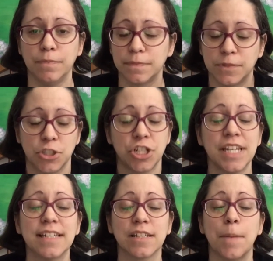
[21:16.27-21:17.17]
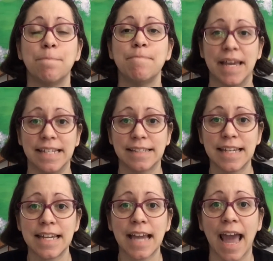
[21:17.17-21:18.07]
she is
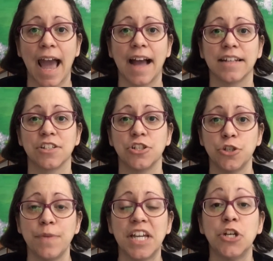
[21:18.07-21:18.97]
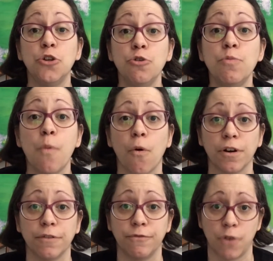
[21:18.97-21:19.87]
amazing at doing
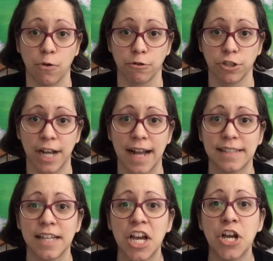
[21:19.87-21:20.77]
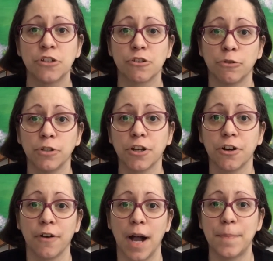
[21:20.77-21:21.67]
newborn photo shots. So look
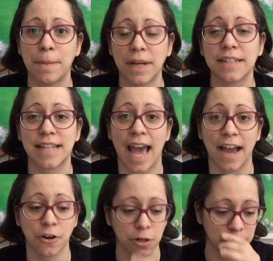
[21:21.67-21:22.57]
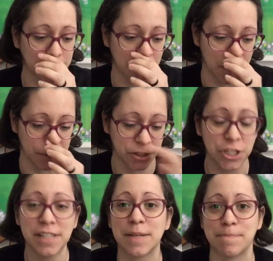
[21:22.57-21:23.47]
her up. I'm going to tag her below.
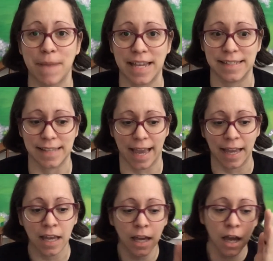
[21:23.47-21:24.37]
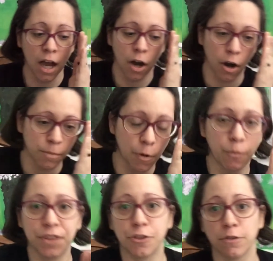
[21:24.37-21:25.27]
She's amazing
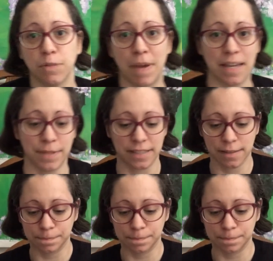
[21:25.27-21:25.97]
with those babies.